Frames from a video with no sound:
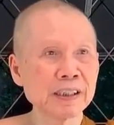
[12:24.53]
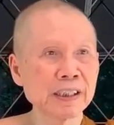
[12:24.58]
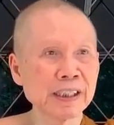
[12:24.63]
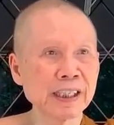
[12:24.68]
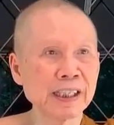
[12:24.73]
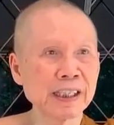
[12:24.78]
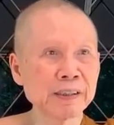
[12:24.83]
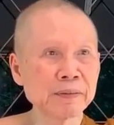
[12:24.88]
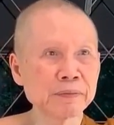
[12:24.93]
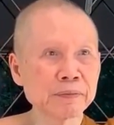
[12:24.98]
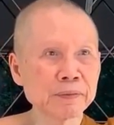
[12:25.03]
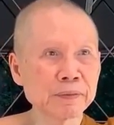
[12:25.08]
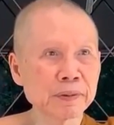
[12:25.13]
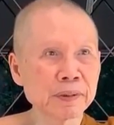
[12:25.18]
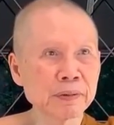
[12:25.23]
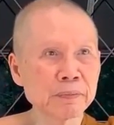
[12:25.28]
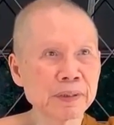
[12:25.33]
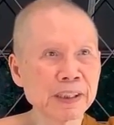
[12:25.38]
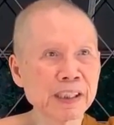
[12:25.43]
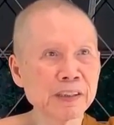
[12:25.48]
And
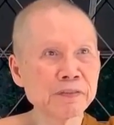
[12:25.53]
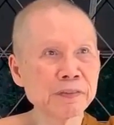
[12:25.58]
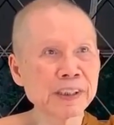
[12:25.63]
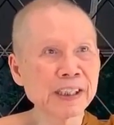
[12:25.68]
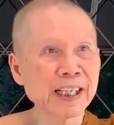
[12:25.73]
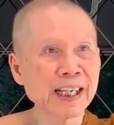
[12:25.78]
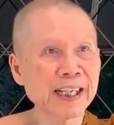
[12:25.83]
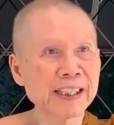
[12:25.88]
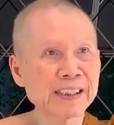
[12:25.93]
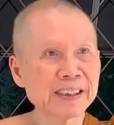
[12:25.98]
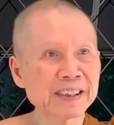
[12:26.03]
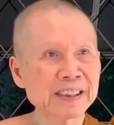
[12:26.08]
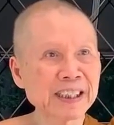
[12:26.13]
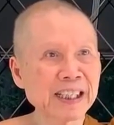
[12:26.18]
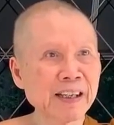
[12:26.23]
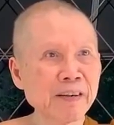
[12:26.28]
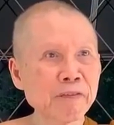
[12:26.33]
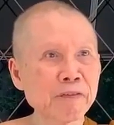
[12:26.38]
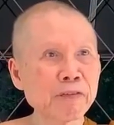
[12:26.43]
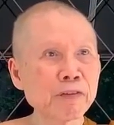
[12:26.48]
loving kindness
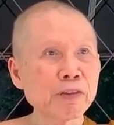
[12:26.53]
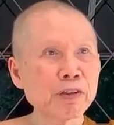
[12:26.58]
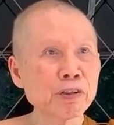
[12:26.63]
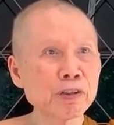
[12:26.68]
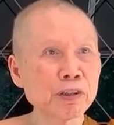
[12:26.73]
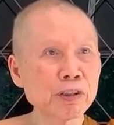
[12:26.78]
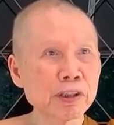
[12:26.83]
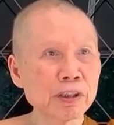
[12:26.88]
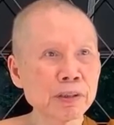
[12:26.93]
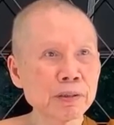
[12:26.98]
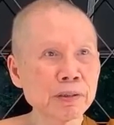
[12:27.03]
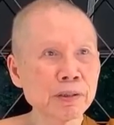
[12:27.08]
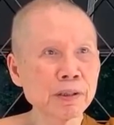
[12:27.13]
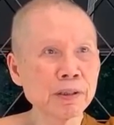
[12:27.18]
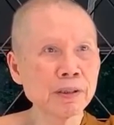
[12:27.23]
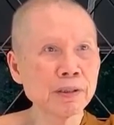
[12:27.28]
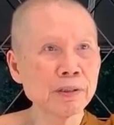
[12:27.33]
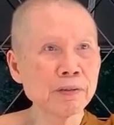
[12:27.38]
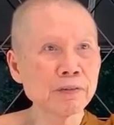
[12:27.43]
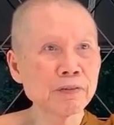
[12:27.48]
have four
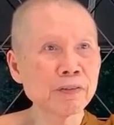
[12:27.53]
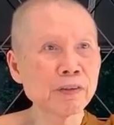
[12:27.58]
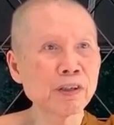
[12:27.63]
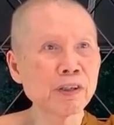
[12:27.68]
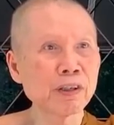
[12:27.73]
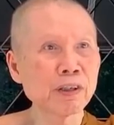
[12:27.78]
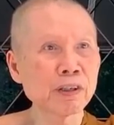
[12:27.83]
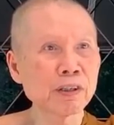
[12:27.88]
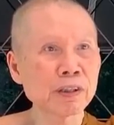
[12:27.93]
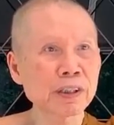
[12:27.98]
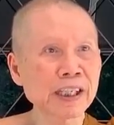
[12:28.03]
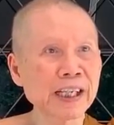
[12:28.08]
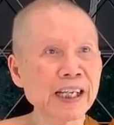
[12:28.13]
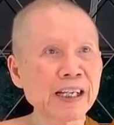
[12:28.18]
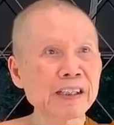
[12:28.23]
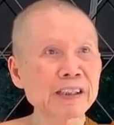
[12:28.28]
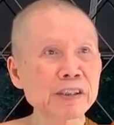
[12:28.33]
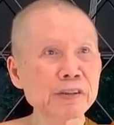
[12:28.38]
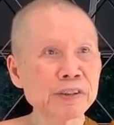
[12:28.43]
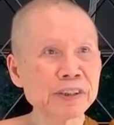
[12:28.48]

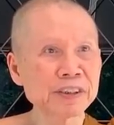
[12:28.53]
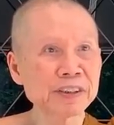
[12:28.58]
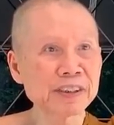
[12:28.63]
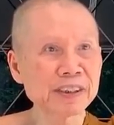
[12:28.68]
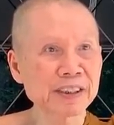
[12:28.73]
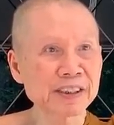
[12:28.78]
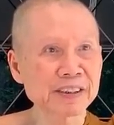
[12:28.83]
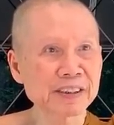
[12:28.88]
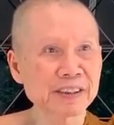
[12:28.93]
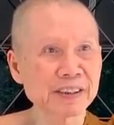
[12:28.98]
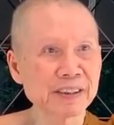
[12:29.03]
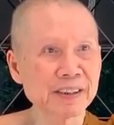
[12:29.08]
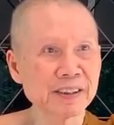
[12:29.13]
characteristics.